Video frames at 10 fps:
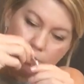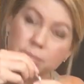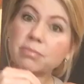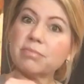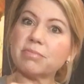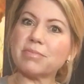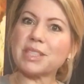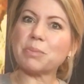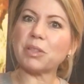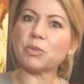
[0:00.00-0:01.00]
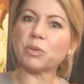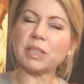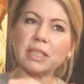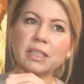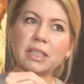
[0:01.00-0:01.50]
It smells
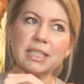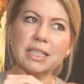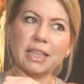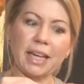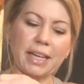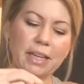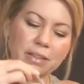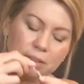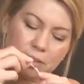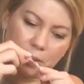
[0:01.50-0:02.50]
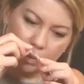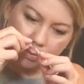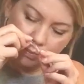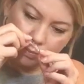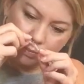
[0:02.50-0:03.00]
really good. It's light
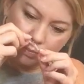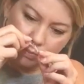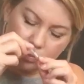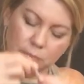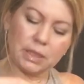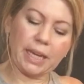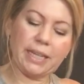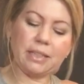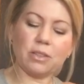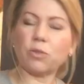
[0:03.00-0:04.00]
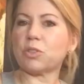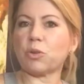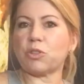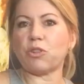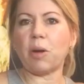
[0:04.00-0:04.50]
and
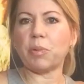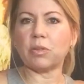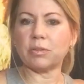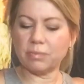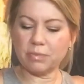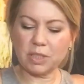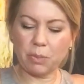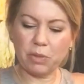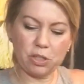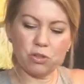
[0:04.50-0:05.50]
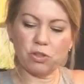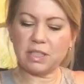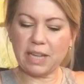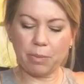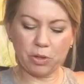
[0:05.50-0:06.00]
sort of tropical. Something you just
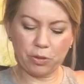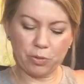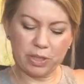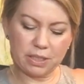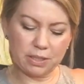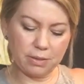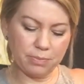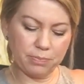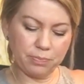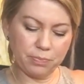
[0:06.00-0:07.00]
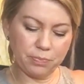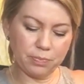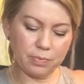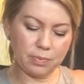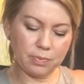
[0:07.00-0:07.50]
dab on your wrist.
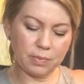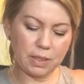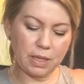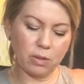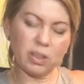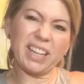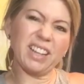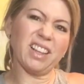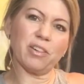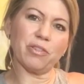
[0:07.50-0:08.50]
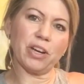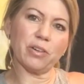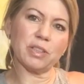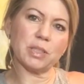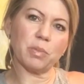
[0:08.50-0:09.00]
I don't like a lot of
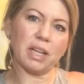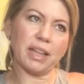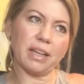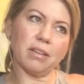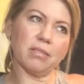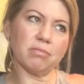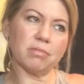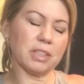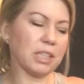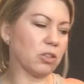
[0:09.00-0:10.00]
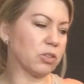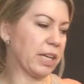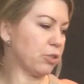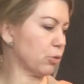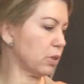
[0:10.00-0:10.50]
fragrance, but I like little
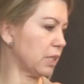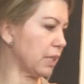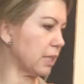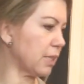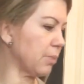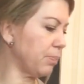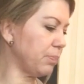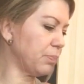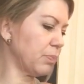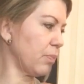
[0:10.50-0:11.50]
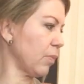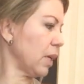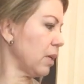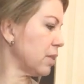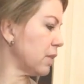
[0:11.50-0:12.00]
natural scents.
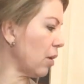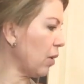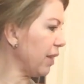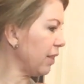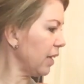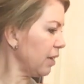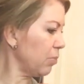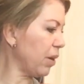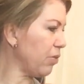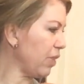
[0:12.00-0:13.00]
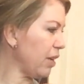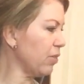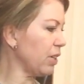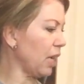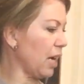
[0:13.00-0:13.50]
So I think my favorite